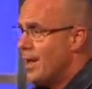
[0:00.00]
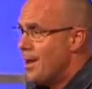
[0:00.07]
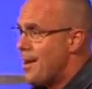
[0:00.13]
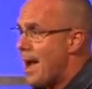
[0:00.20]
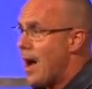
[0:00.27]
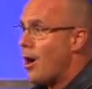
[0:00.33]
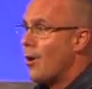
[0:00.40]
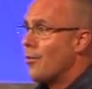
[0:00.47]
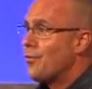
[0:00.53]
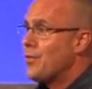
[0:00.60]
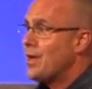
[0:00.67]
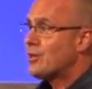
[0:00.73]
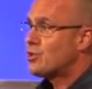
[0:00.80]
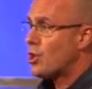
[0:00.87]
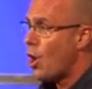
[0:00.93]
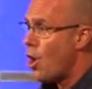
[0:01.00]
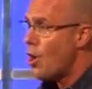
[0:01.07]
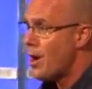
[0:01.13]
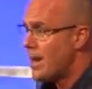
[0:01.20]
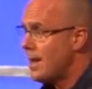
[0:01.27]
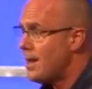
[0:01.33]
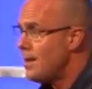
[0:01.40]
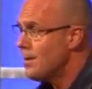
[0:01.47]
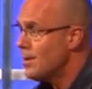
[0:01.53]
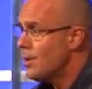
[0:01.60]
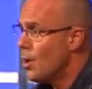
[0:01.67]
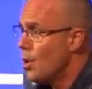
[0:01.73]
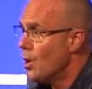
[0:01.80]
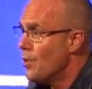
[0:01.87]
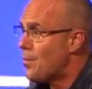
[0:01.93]
Now, the attorney
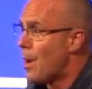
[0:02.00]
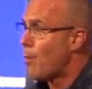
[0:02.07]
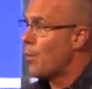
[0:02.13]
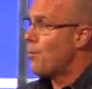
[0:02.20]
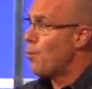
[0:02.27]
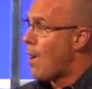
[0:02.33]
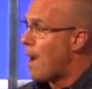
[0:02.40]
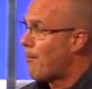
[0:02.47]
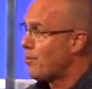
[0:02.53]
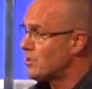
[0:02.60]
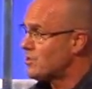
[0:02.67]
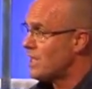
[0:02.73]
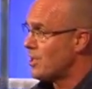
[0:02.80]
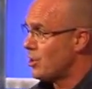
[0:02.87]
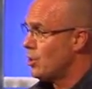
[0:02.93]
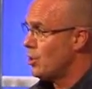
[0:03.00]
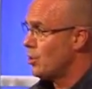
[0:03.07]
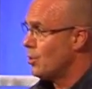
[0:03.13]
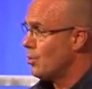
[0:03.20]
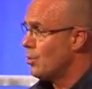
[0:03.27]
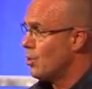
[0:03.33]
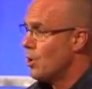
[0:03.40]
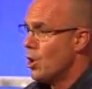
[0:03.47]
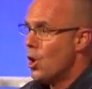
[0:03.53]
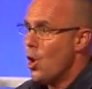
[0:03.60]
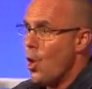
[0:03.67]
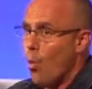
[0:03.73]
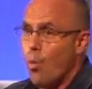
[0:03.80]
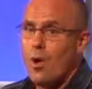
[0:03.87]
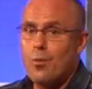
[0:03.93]
that would represent you
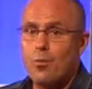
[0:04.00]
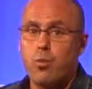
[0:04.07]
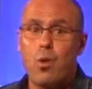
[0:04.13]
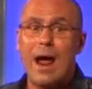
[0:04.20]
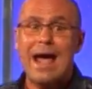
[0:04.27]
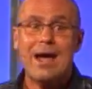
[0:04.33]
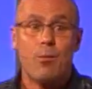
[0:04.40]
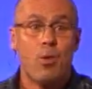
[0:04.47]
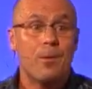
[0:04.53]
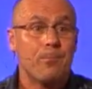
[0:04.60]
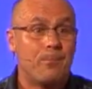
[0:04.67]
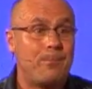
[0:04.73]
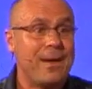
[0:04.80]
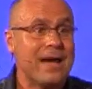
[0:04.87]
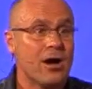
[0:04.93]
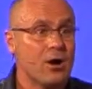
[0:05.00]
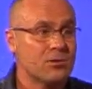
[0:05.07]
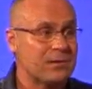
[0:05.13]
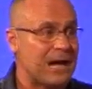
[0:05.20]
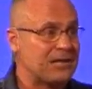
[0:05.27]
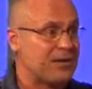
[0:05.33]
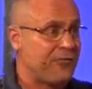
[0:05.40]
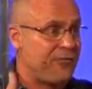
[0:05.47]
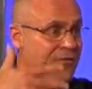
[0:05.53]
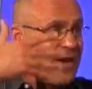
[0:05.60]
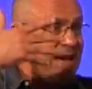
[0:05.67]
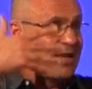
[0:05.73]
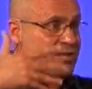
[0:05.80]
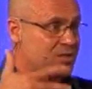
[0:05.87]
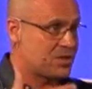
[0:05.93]
would build a
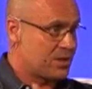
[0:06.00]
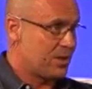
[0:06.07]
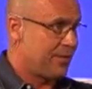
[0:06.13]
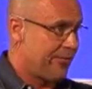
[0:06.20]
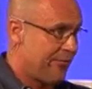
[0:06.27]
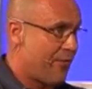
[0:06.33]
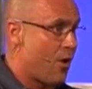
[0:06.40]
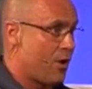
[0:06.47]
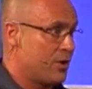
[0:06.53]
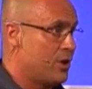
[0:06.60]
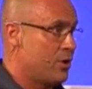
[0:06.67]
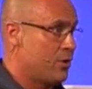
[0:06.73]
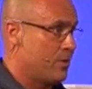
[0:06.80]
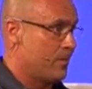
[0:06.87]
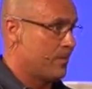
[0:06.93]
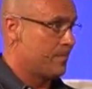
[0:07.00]
defense for you.